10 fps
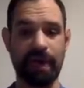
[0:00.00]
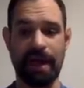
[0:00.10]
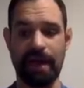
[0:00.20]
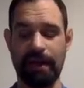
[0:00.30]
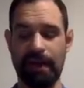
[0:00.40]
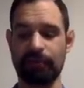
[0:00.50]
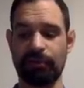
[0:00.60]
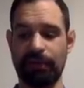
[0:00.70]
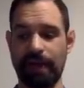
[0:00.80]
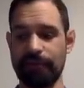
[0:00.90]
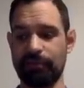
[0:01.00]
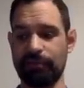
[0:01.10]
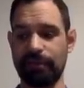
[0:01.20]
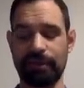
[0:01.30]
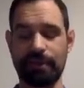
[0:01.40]
add extra
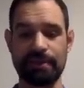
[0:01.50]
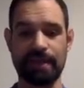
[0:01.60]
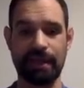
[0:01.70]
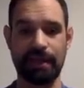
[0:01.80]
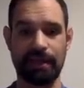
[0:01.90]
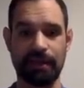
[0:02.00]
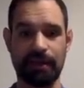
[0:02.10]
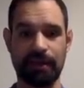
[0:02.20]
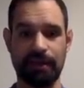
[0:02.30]
nitrogen-containing